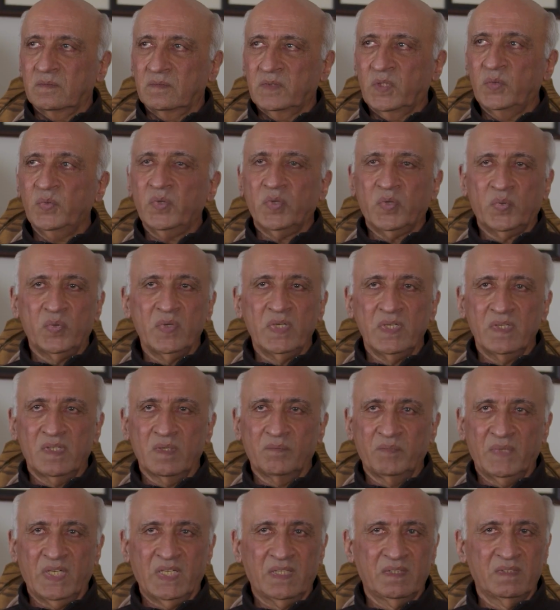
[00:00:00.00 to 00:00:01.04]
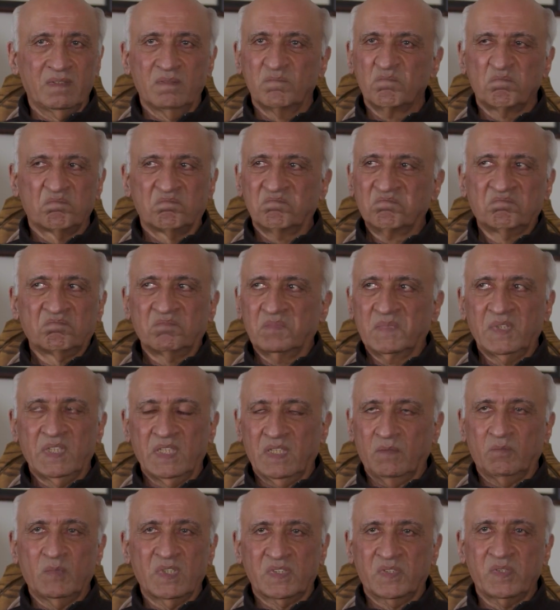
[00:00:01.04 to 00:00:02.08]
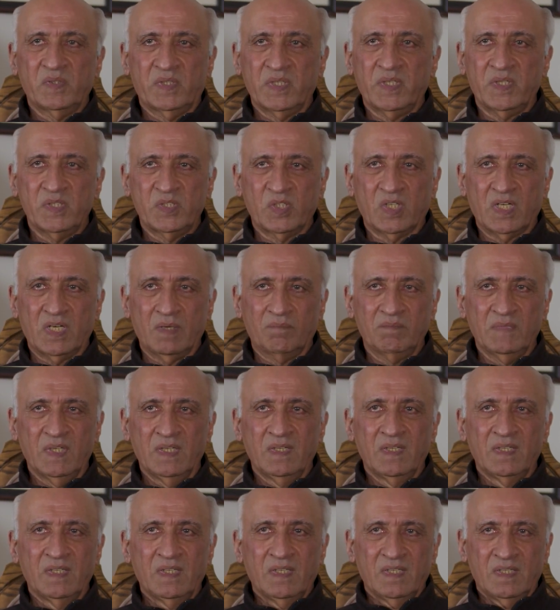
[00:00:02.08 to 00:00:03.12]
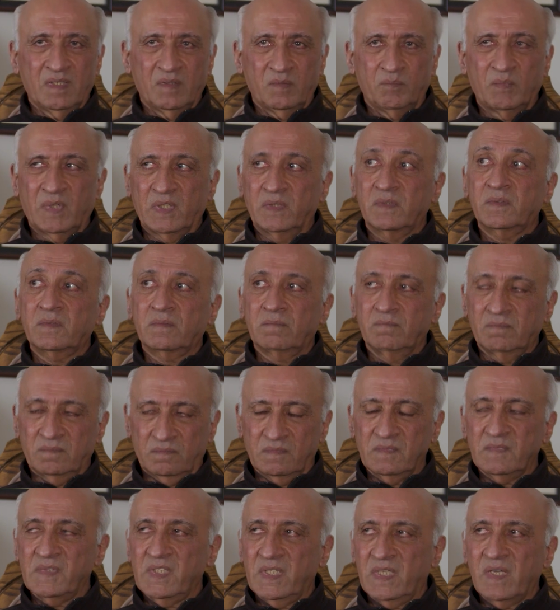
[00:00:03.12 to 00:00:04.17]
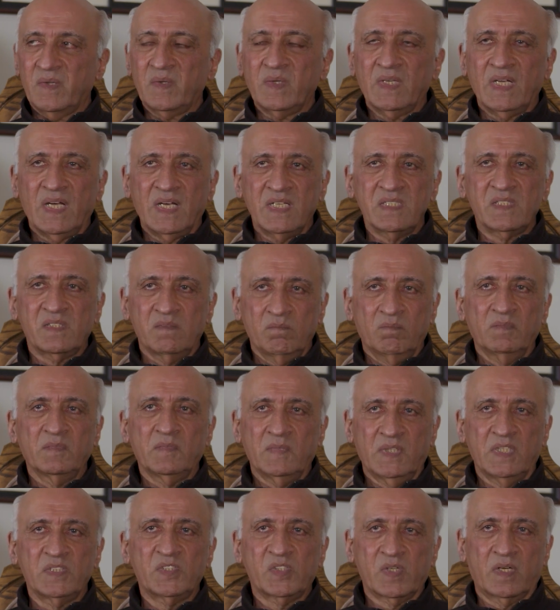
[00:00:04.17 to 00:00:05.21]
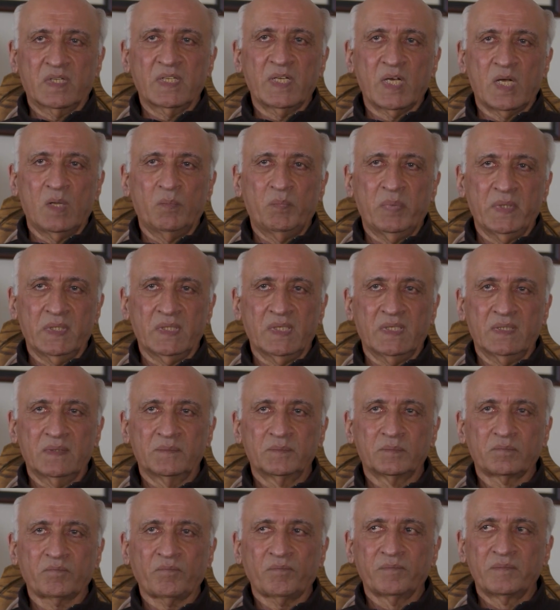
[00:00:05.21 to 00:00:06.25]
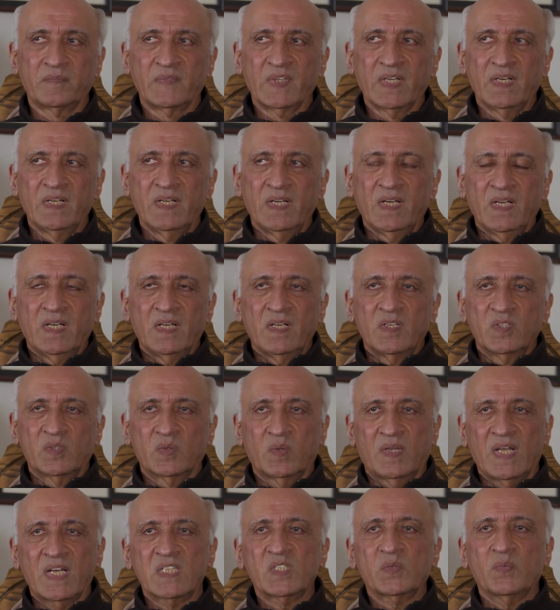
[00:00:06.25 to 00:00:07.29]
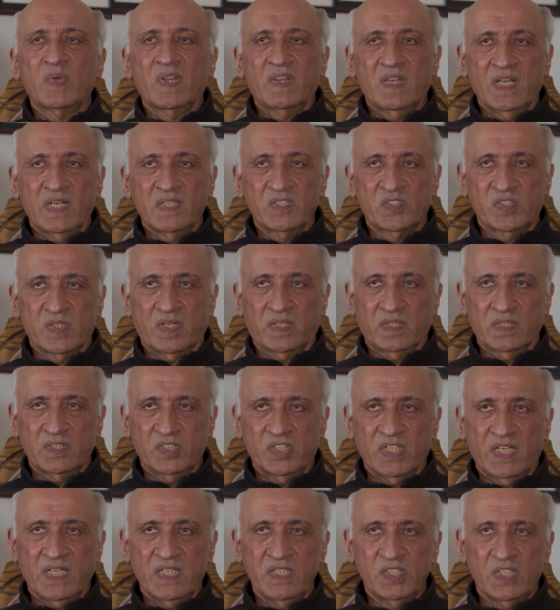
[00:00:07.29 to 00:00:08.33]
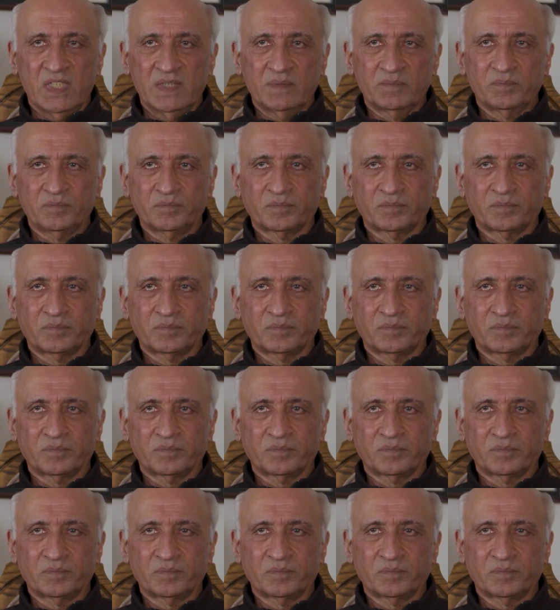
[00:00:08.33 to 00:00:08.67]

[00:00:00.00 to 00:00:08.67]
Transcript: Two or three of the men, it wasn't their job, but the other guys, they started helping her. So that's when things started changing.